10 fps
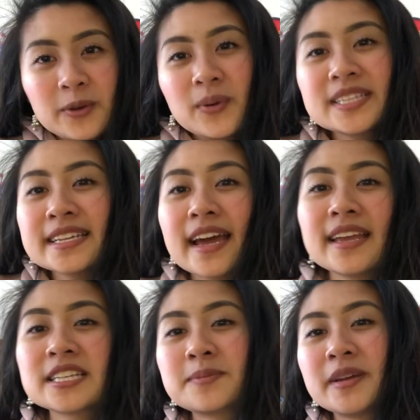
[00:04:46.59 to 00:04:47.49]
Once again,
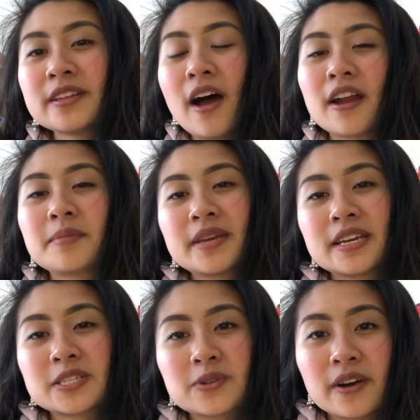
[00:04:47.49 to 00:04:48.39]
it's been an honor being
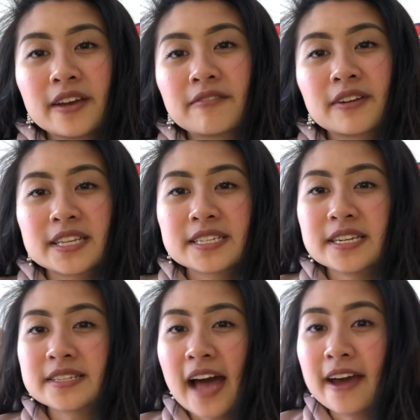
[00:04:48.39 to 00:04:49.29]
historian for this
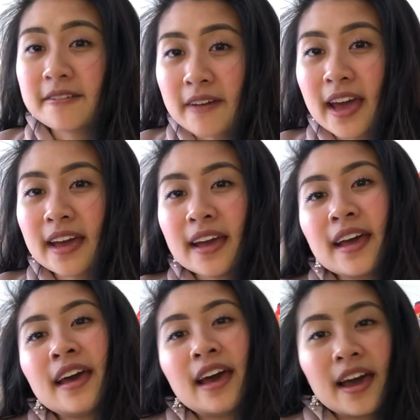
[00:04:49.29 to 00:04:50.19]
year's IFA.
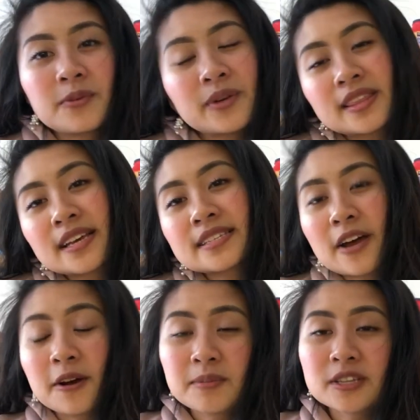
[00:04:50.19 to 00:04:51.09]
And with this, I
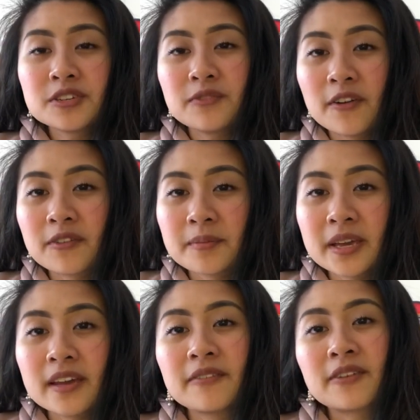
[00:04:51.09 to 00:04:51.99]
hope that you vote for
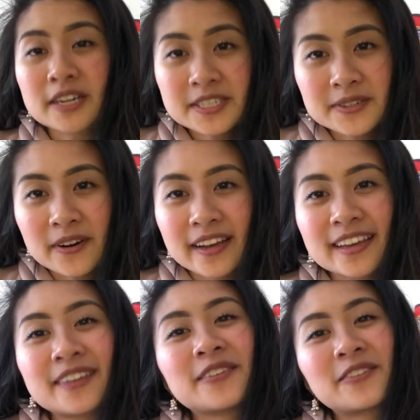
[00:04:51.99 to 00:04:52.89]
me for
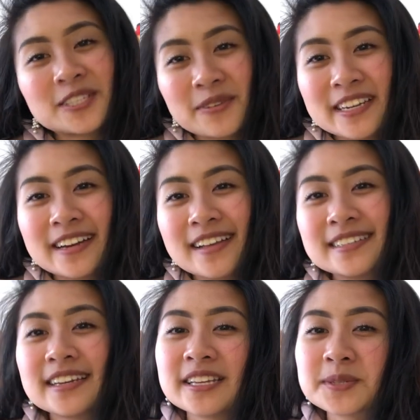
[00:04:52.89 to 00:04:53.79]
historian for
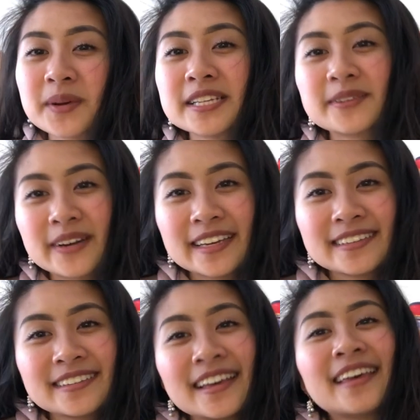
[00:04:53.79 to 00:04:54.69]
2019 and 2020.
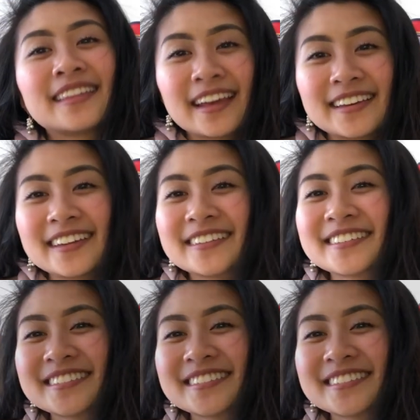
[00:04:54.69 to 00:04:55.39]
Thank you.